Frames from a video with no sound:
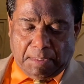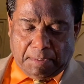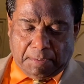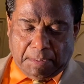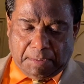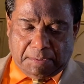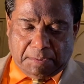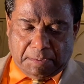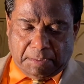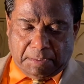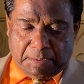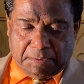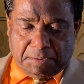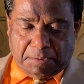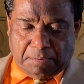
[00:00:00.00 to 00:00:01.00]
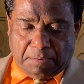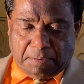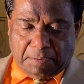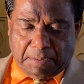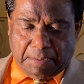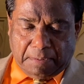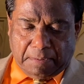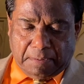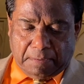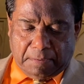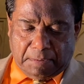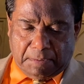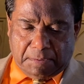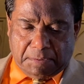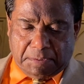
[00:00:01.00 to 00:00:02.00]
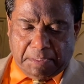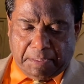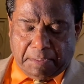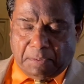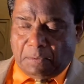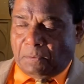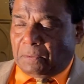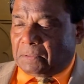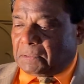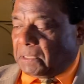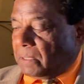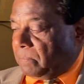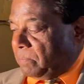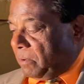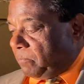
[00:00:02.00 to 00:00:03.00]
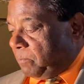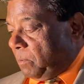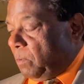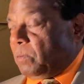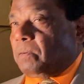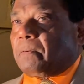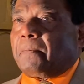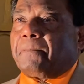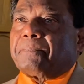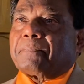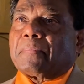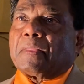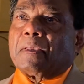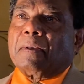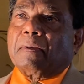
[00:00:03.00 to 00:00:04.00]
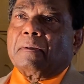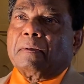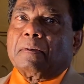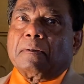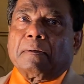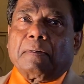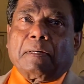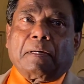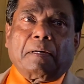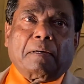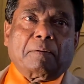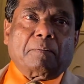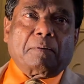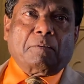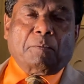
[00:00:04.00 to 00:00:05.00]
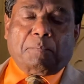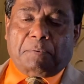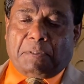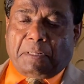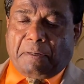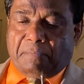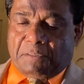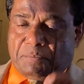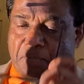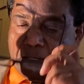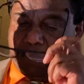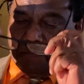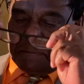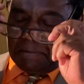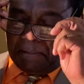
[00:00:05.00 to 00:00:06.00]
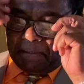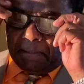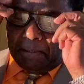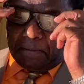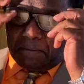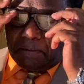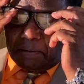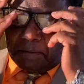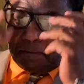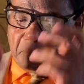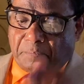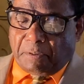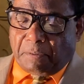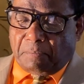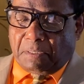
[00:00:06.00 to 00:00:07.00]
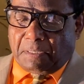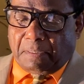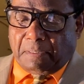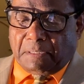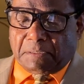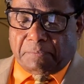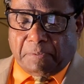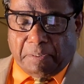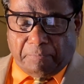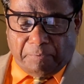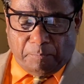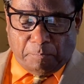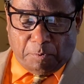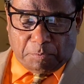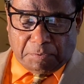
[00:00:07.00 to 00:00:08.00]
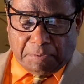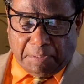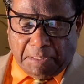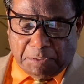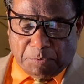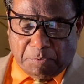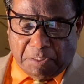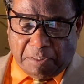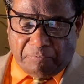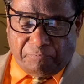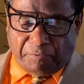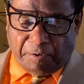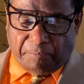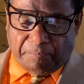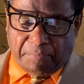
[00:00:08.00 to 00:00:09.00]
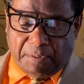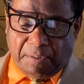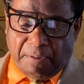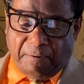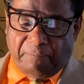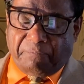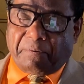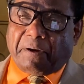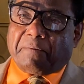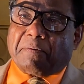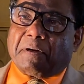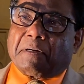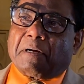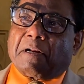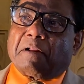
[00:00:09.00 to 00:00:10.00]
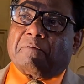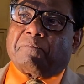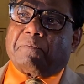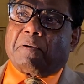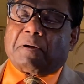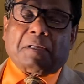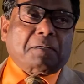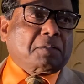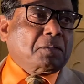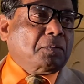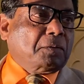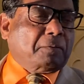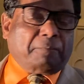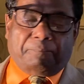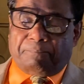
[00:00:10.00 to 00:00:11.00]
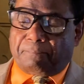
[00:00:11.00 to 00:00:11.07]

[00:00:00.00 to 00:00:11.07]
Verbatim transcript: That's a song I, I sang long time before. I, I hope Travis may have sung that at the Bible college where we both graduated from. 542, you know.